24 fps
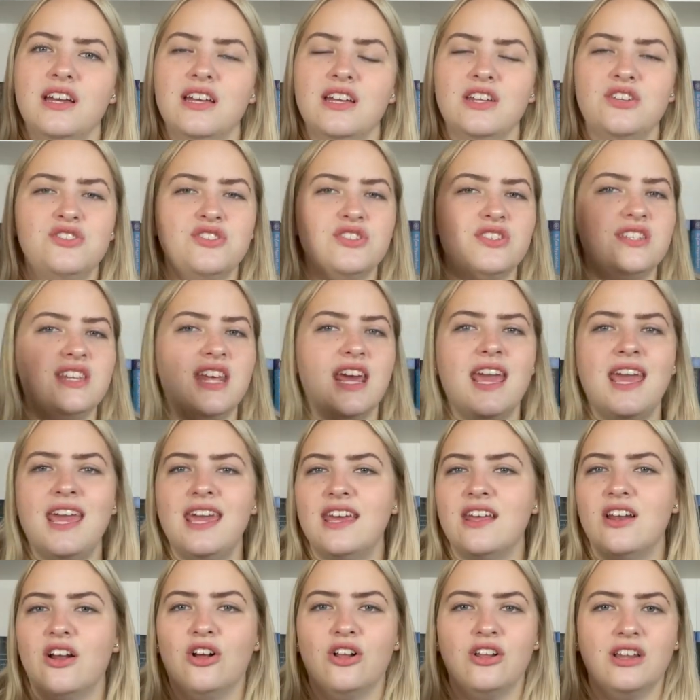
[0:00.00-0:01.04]
just take
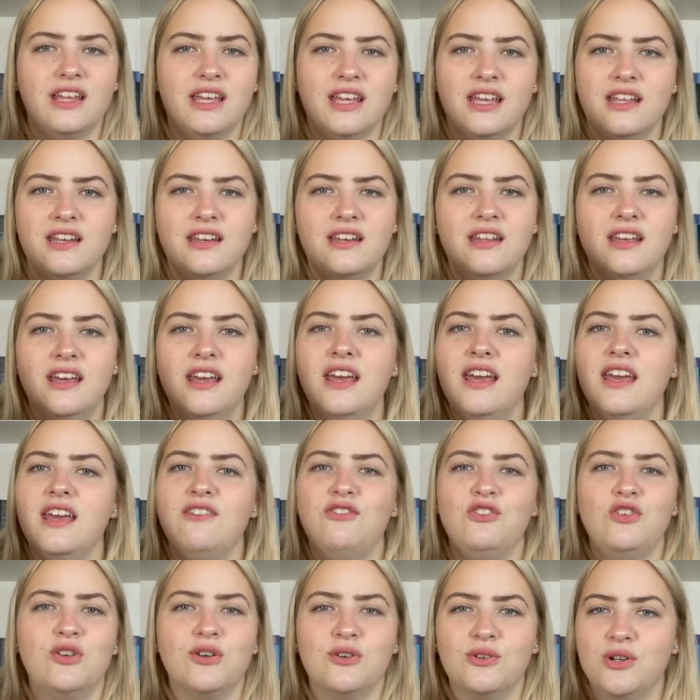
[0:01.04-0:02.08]
it all in. If
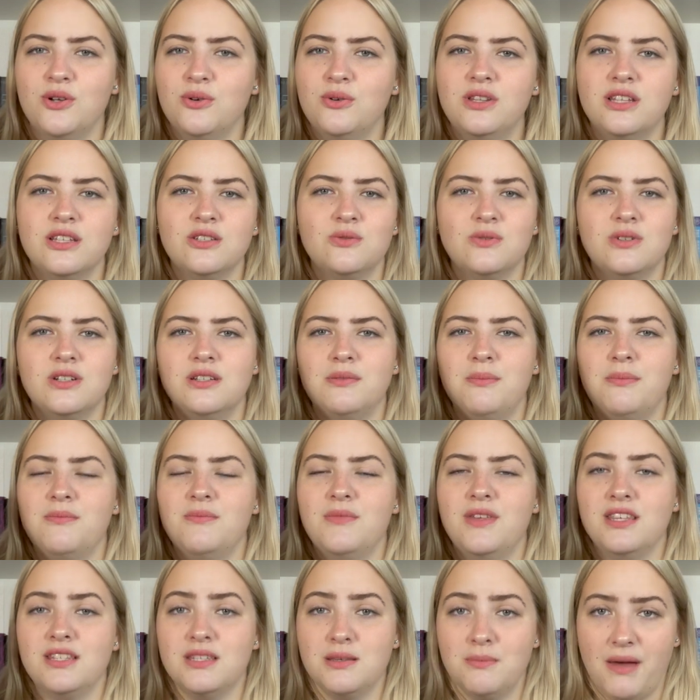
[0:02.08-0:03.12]
you don't know what this one
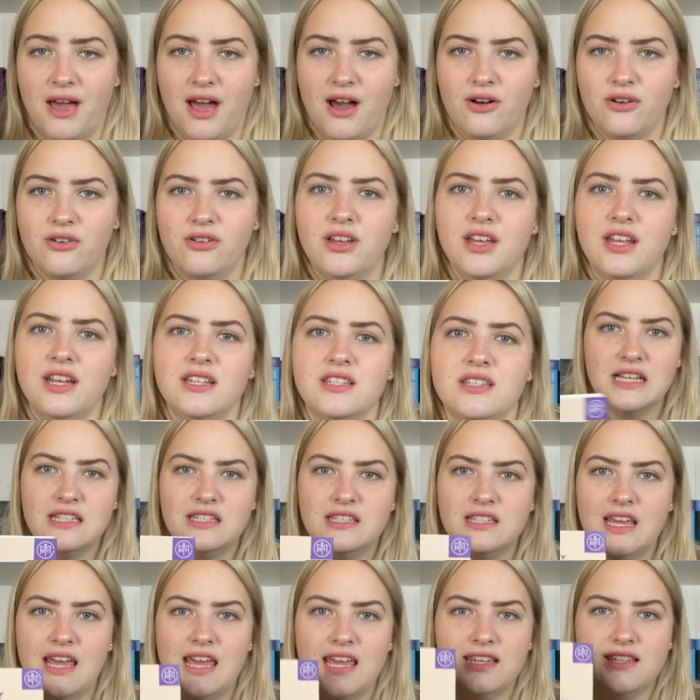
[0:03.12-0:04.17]
is about, it is
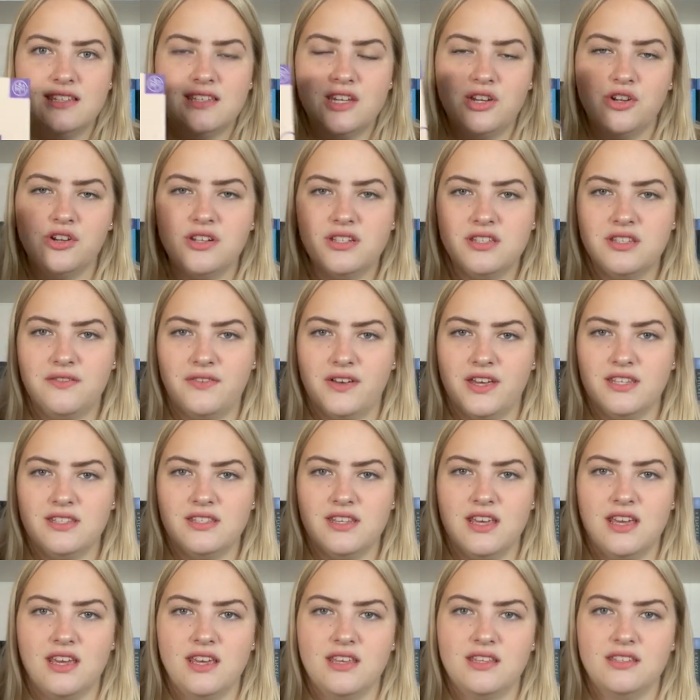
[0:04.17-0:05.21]
a series of
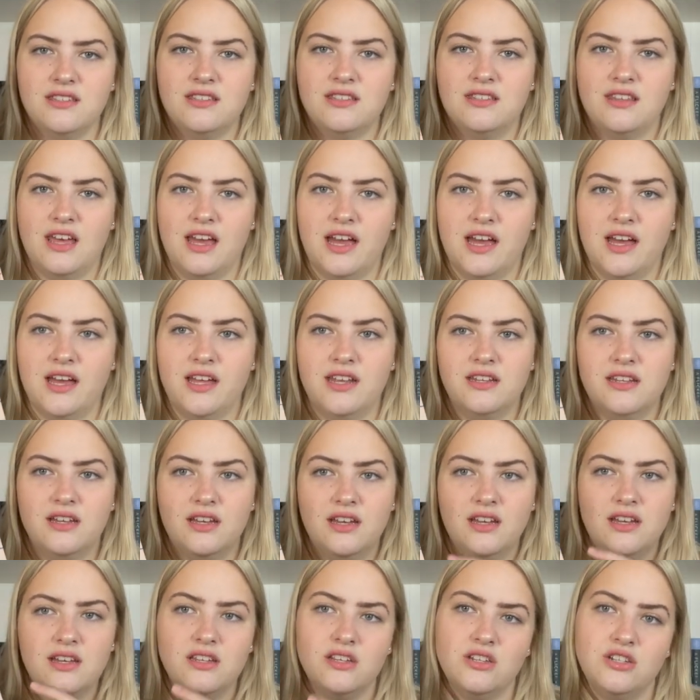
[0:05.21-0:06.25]
essays that
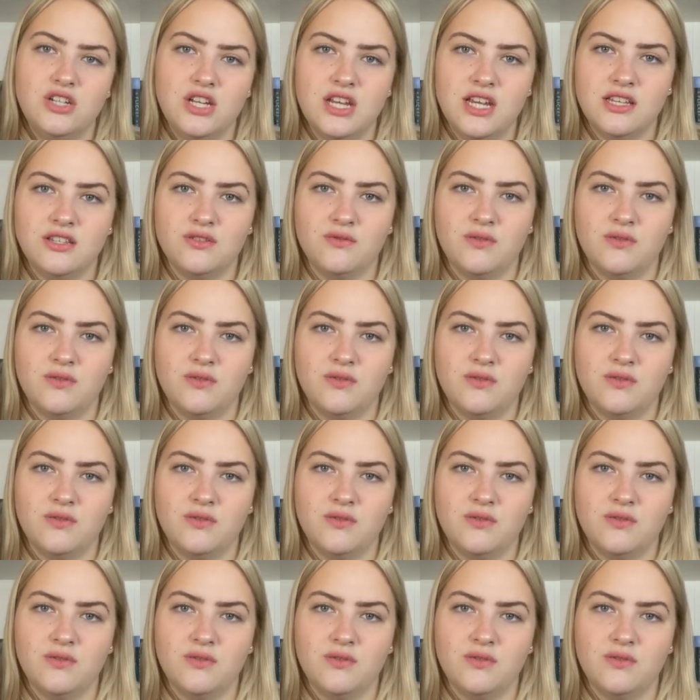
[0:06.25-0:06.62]
she has